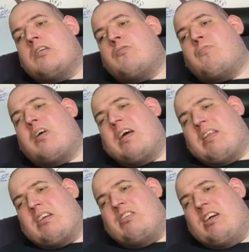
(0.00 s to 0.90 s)

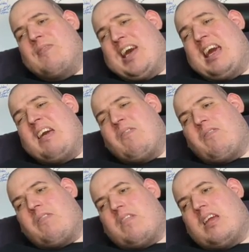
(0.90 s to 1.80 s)
brother Jimmy,
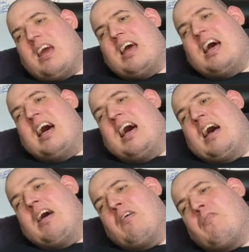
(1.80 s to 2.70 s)

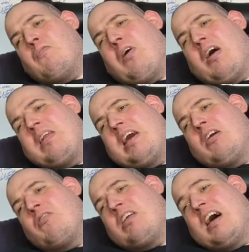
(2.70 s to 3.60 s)
part of the
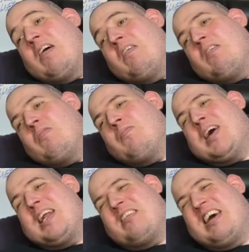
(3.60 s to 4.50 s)
Uso
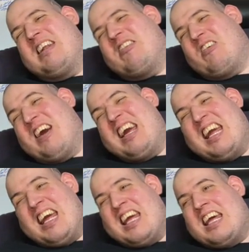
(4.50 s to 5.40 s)
penitentiary,
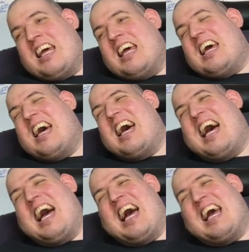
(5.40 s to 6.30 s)

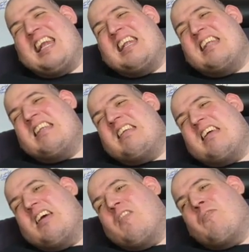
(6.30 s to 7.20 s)
and
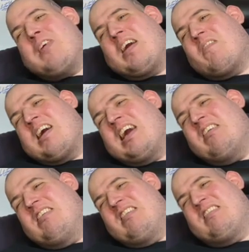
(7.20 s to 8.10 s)
being
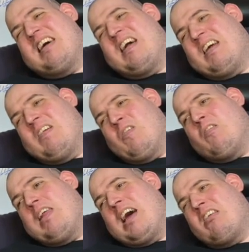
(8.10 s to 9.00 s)
Rikishi's son and all,
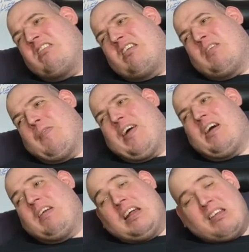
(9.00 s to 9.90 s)
that's just a
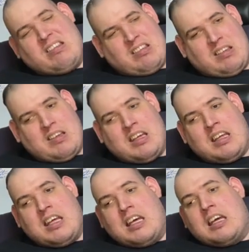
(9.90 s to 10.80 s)
bonus.
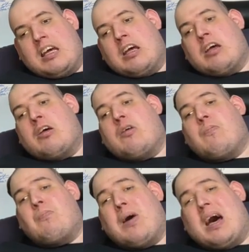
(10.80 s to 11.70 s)

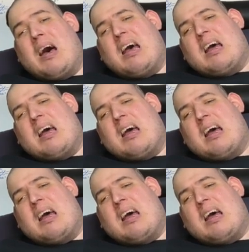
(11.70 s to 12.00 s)
But